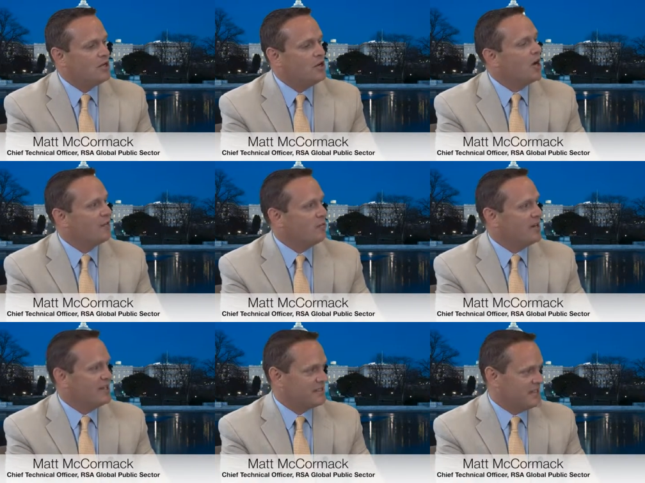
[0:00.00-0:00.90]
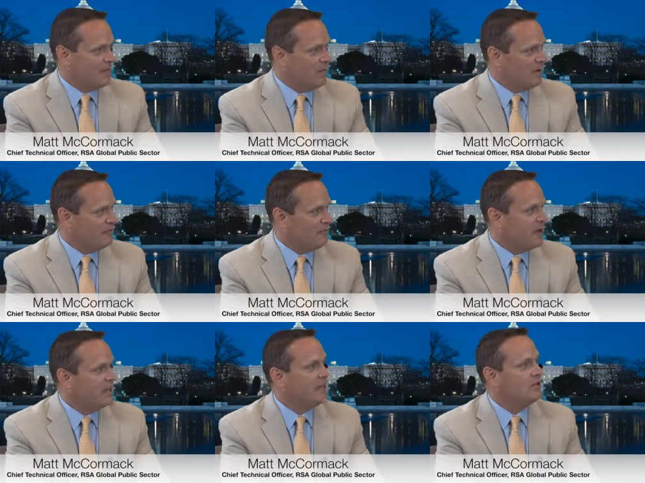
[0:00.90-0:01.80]
Not everybody has the same amount of
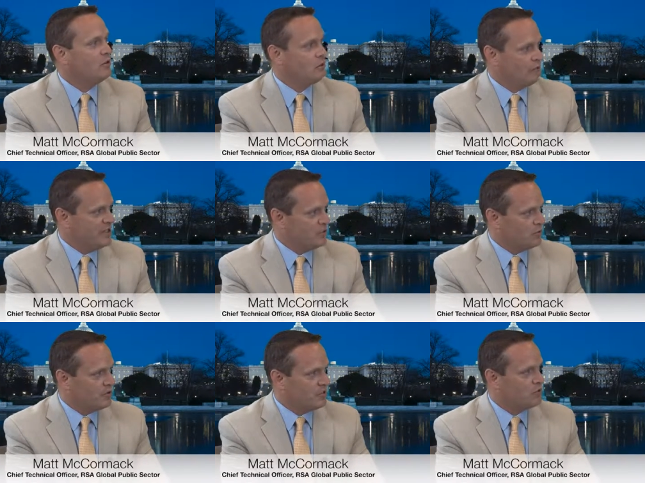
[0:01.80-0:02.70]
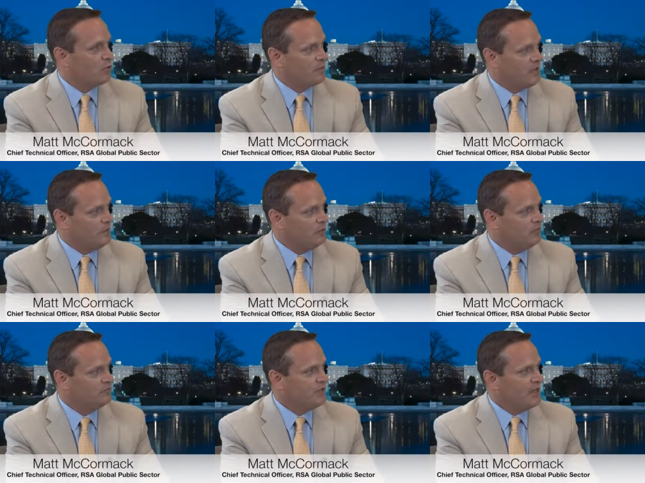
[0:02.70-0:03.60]
money or resources or
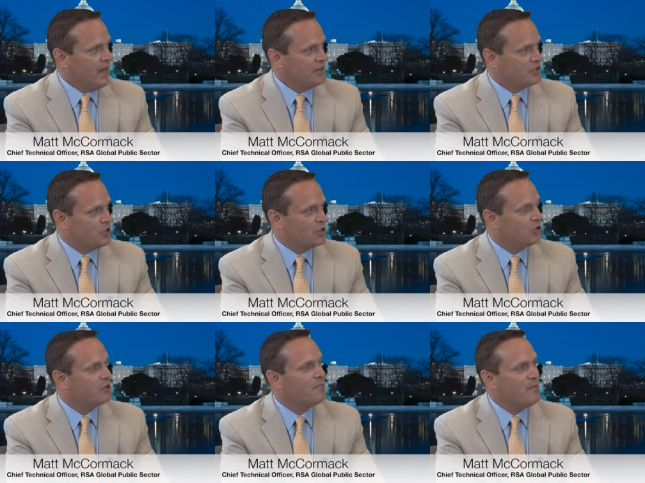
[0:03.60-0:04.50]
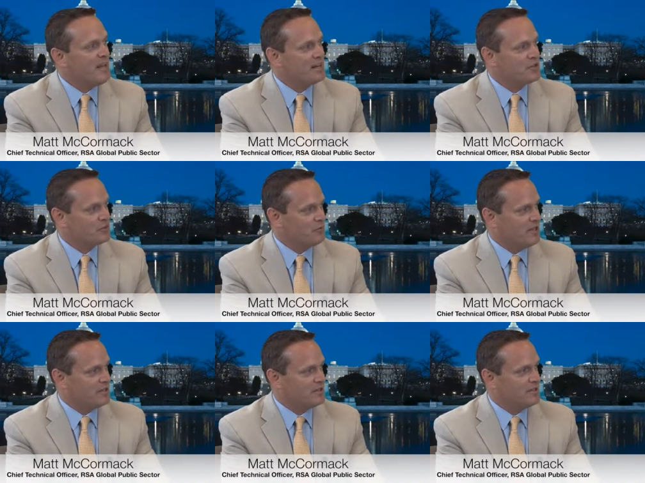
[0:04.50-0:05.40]
people. And so you're going to manage the
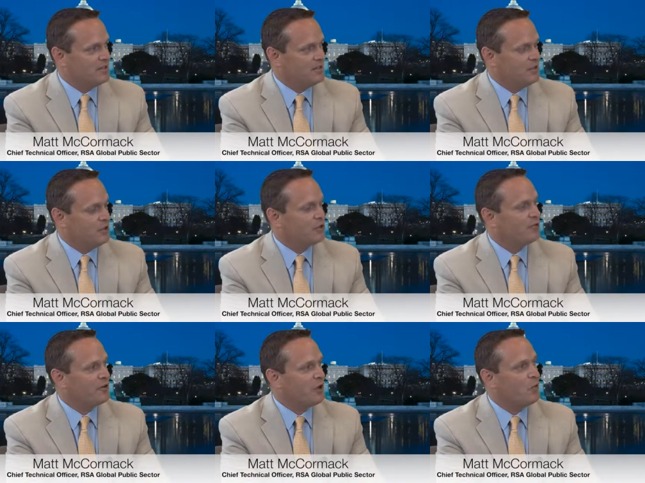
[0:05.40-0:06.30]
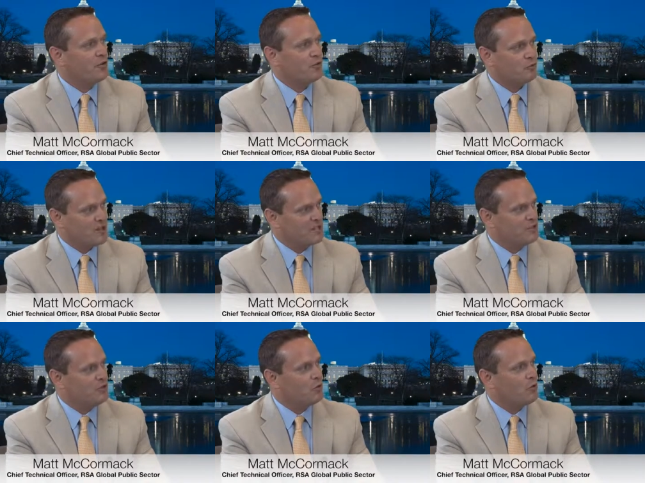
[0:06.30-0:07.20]
risk. You're going to figure out what the risk
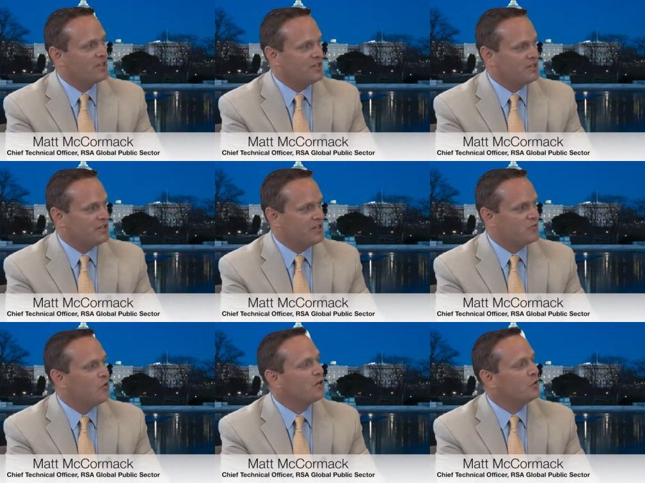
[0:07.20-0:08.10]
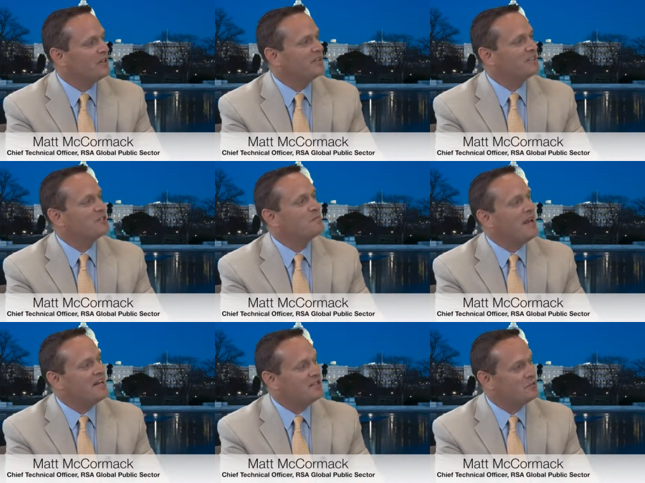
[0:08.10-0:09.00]
to your organization is and what you're willing to
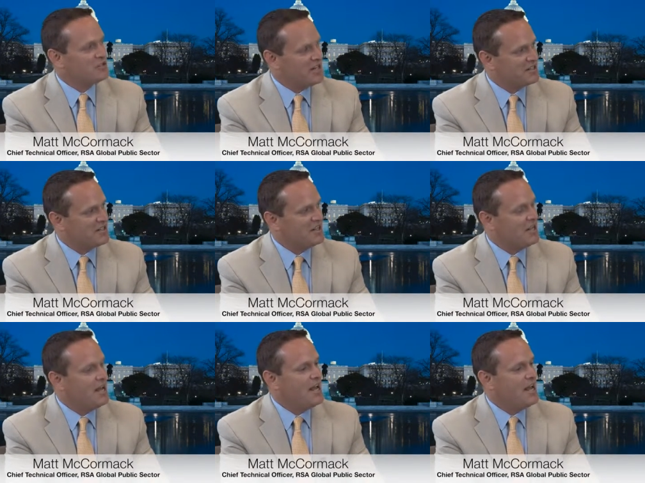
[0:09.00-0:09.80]
spend to protect it.